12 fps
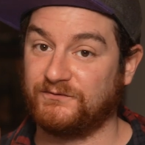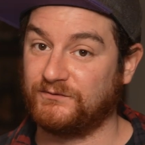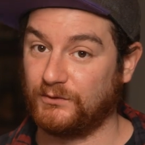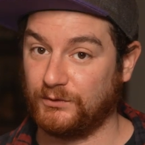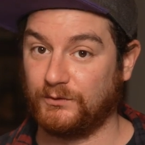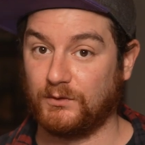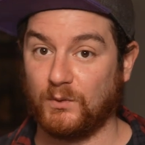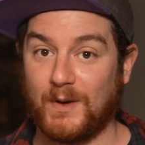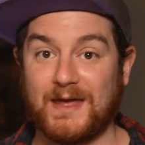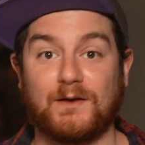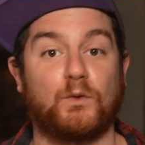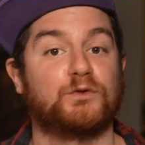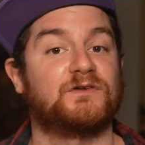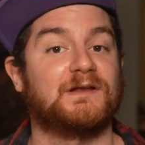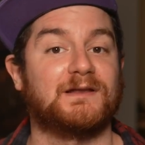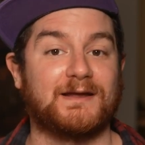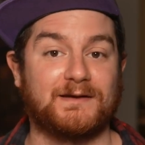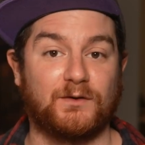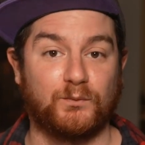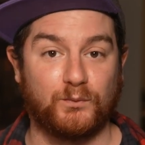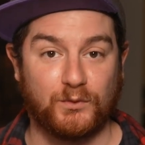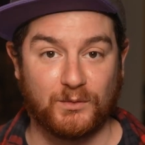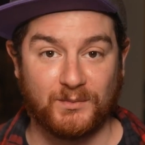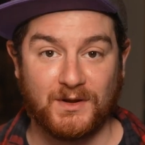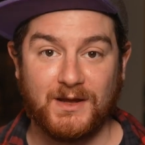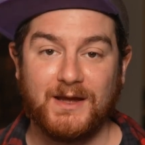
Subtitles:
further away or to light a room.